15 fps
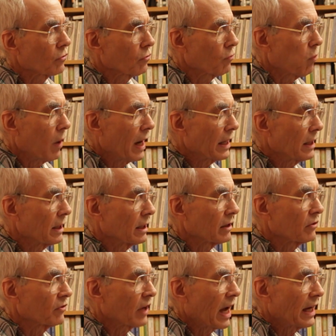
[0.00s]
quite an
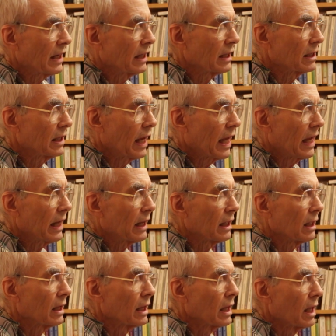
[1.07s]
exciting
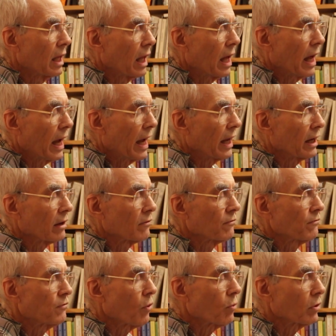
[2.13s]
tale, and it
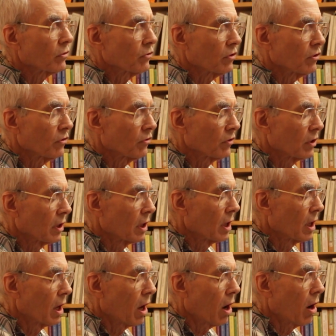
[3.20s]
focuses
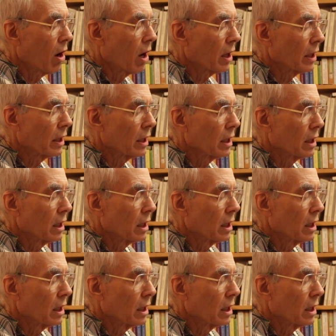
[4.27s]
on